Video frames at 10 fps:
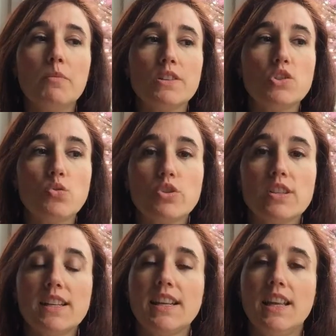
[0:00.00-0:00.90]

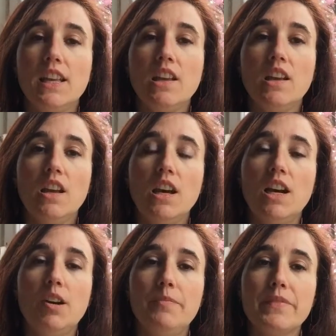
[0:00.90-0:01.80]
socially,
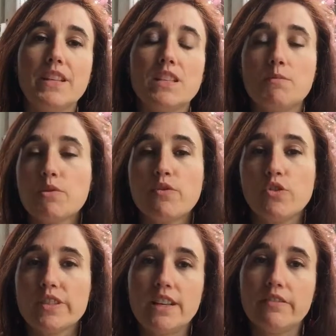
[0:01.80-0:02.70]
in terms of
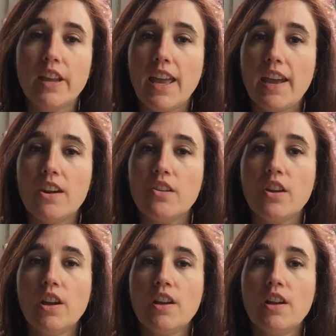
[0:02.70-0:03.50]
your self-care?